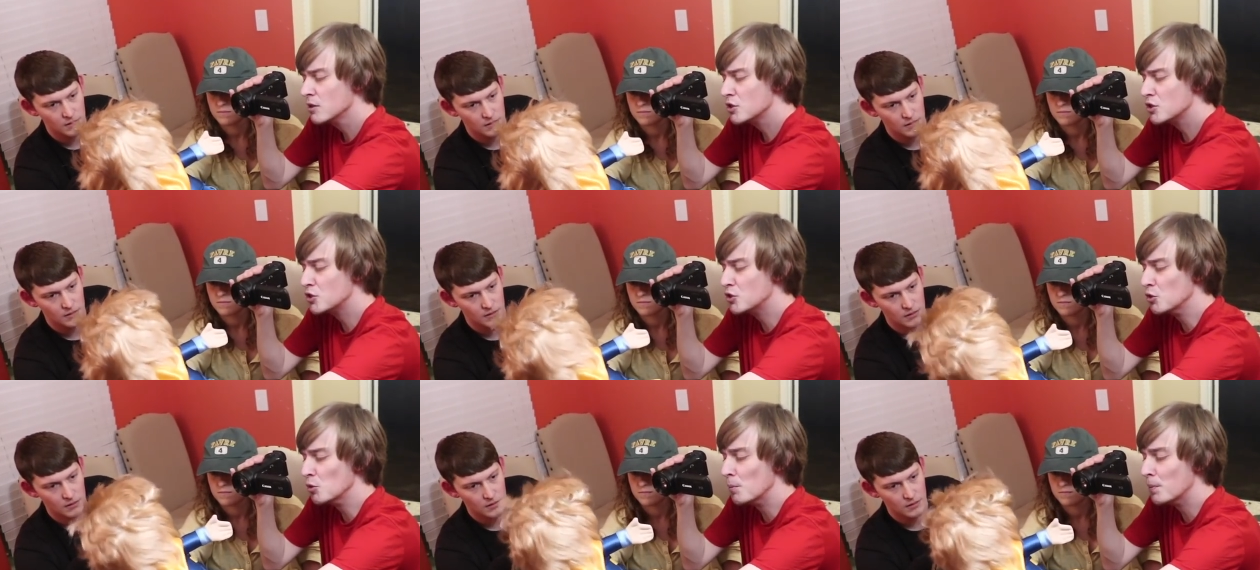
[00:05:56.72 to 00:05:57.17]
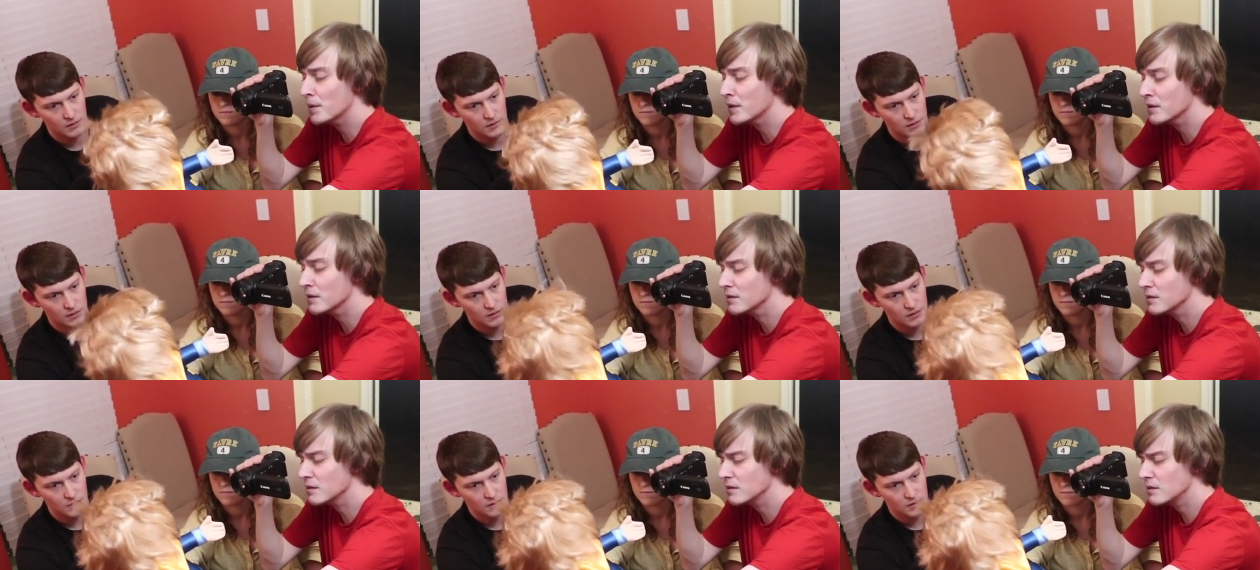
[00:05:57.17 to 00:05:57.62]

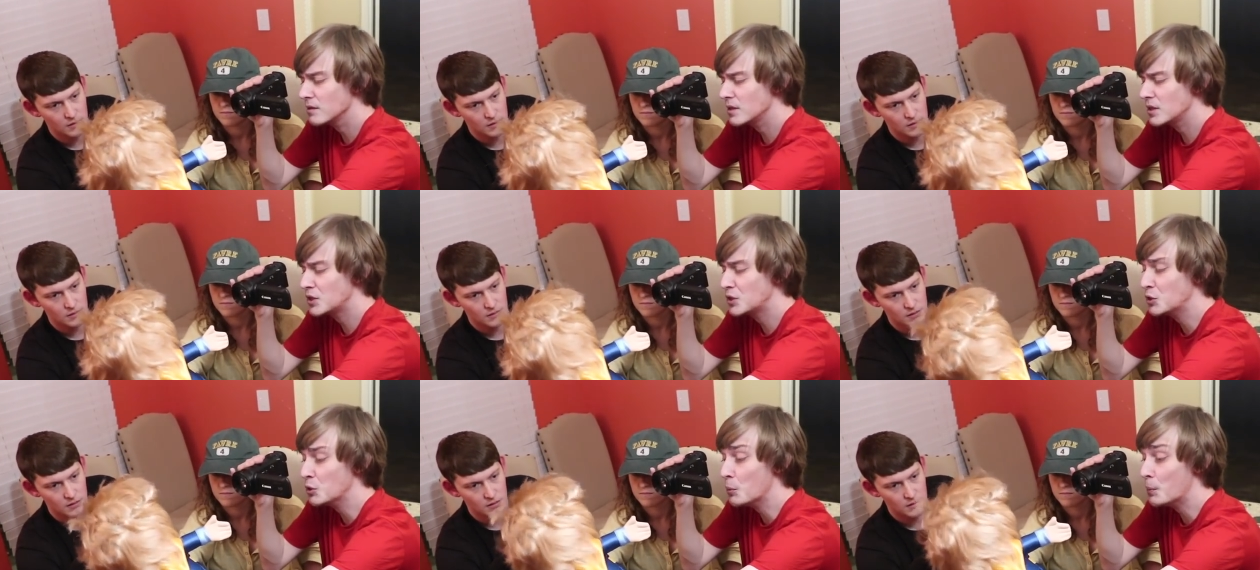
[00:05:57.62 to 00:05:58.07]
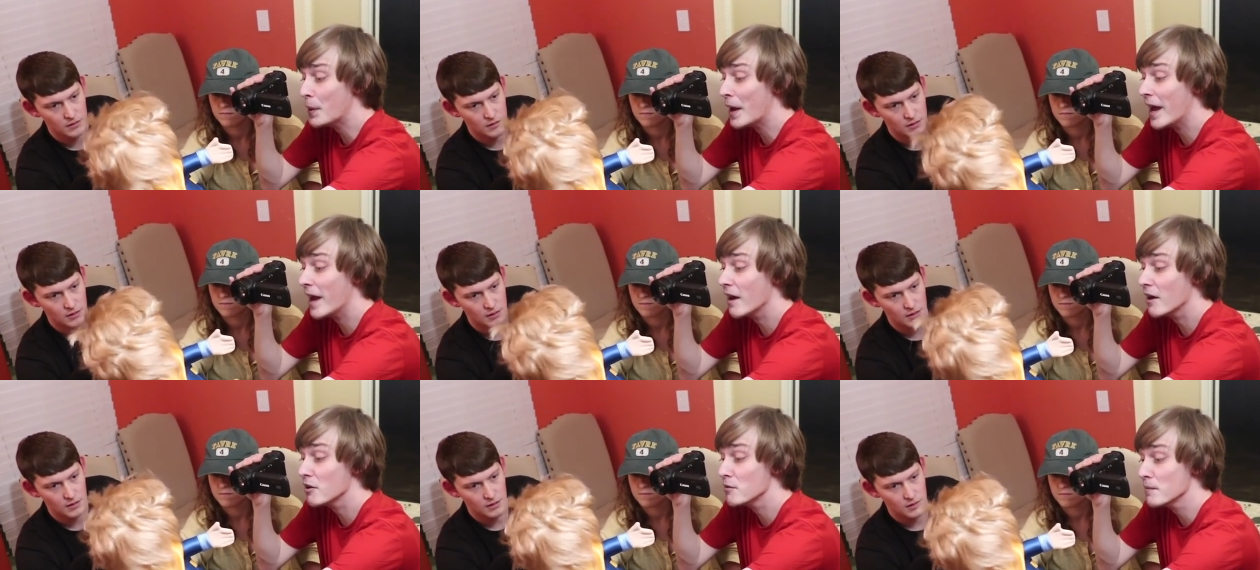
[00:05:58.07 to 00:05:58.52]
Speaker 1: super, super
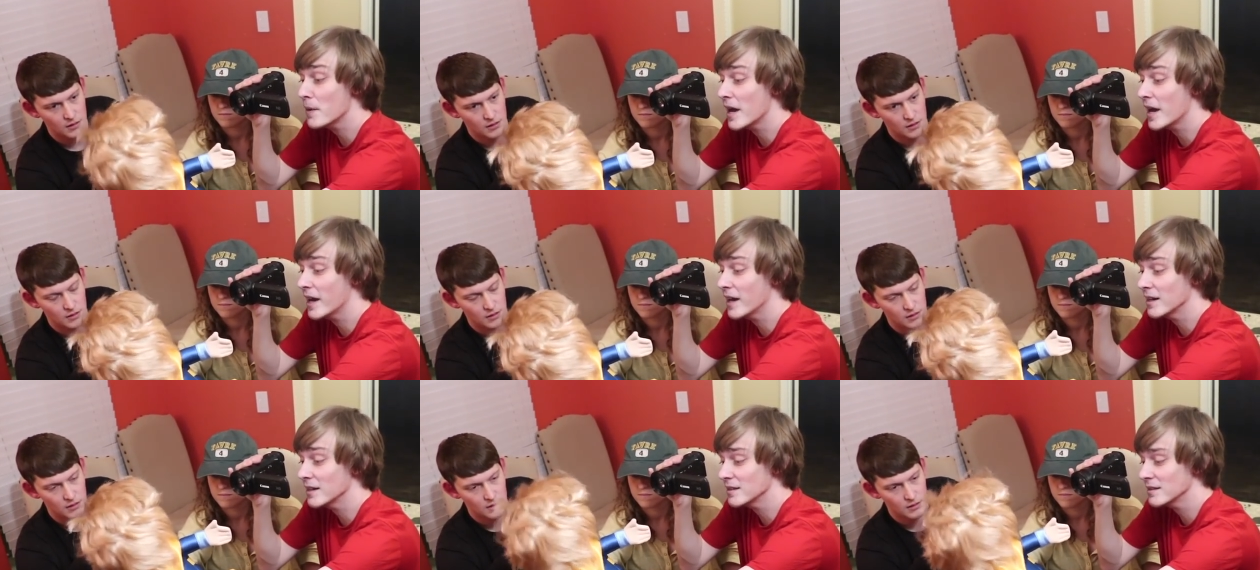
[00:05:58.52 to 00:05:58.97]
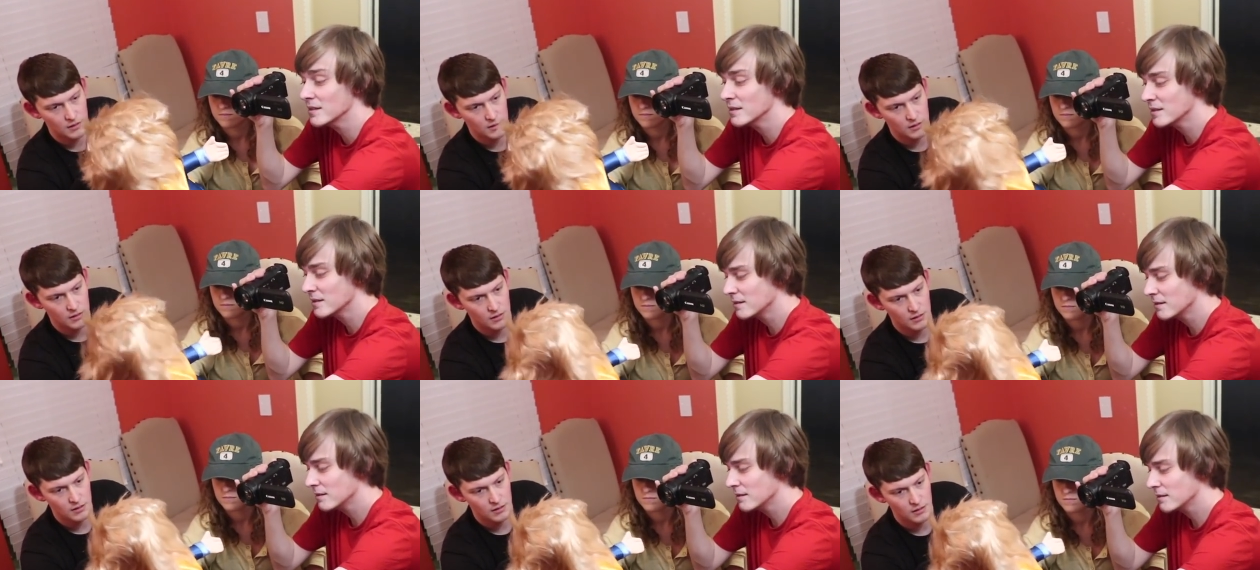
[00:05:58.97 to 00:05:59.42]
hair man.
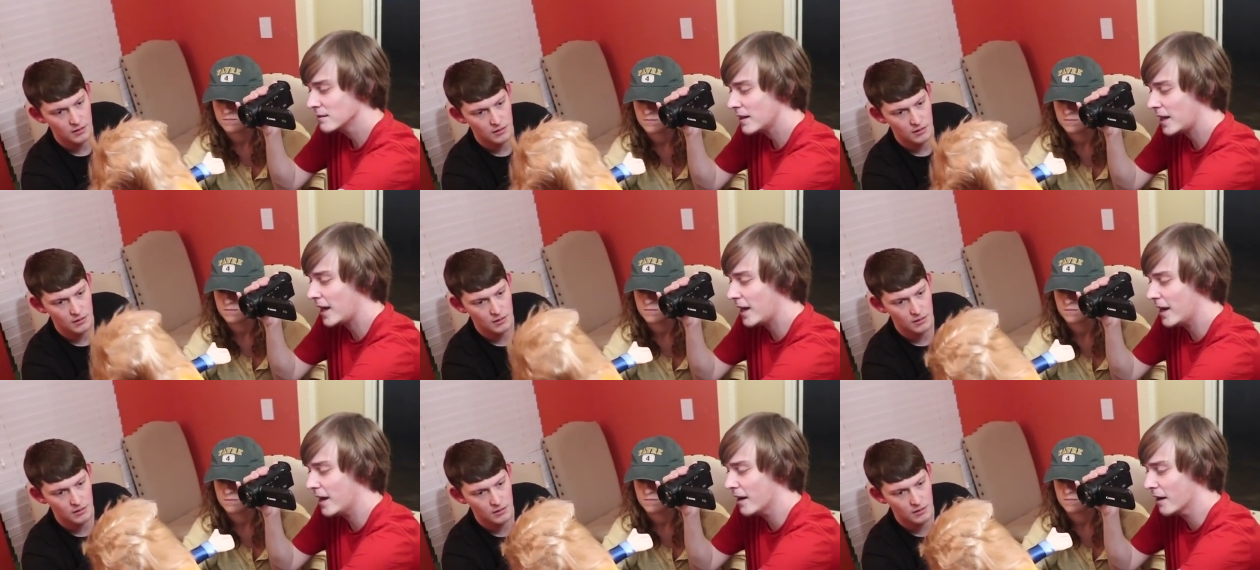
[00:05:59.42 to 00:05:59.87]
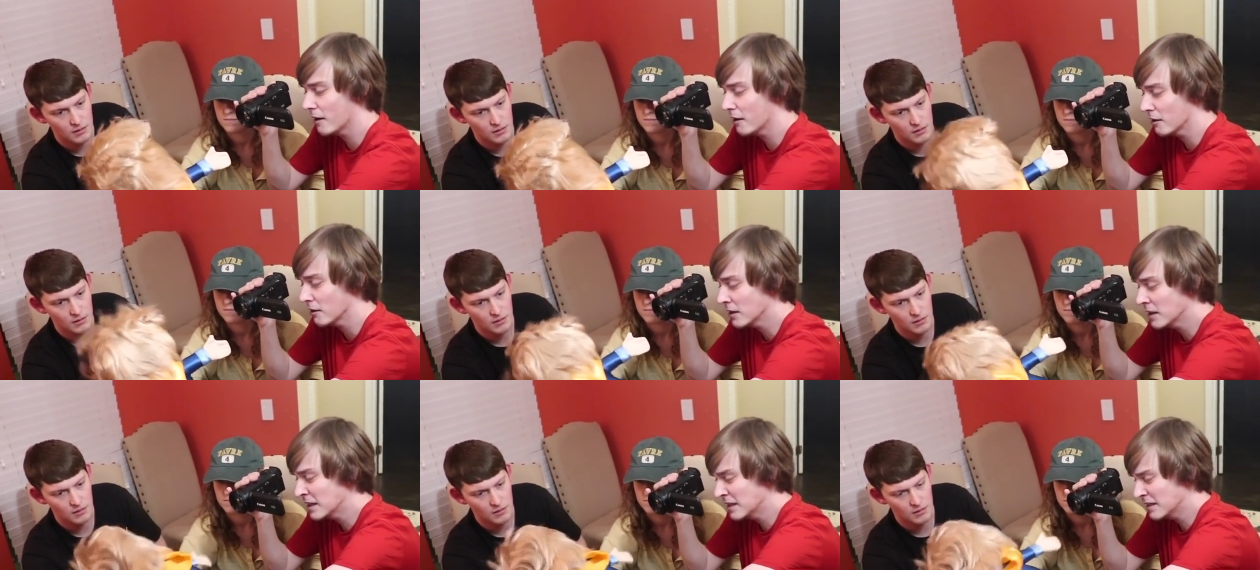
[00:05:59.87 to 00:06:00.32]
Hair.